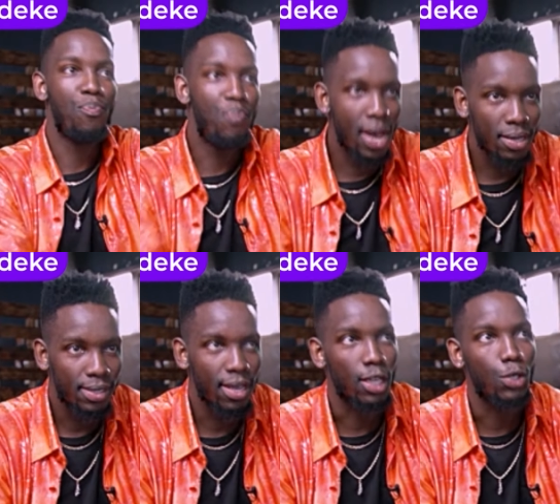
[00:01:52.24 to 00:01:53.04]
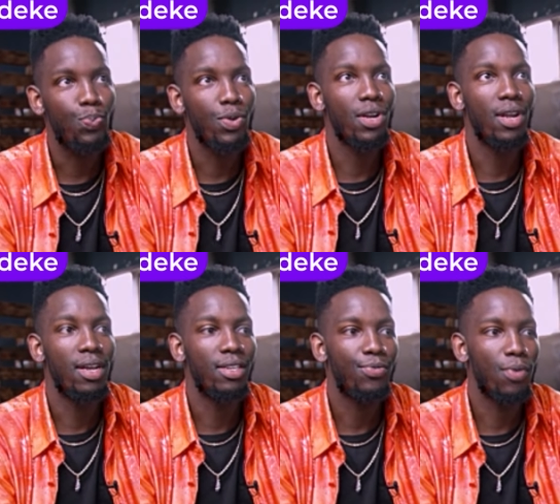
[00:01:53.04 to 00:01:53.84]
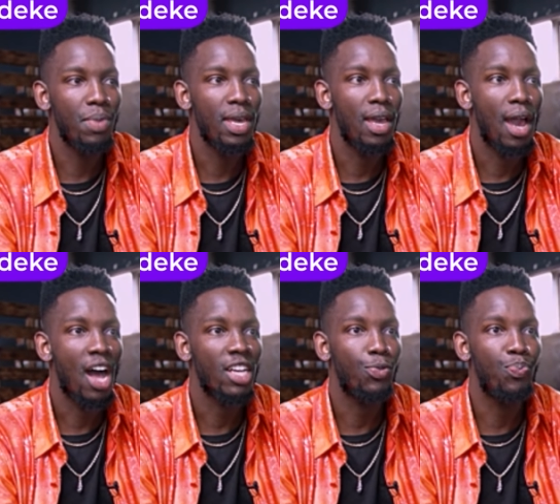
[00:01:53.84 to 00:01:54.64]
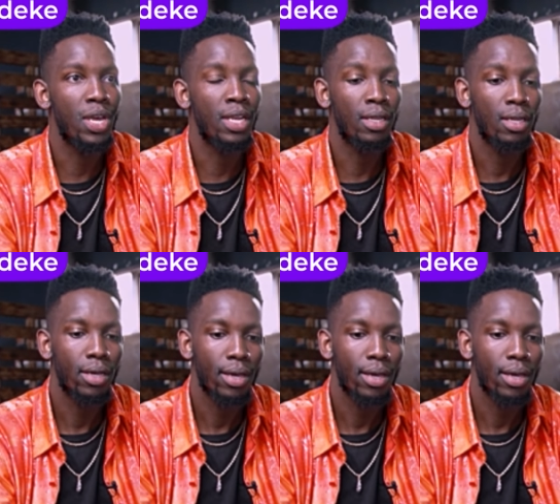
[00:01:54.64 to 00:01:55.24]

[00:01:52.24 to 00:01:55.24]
best experience for me has been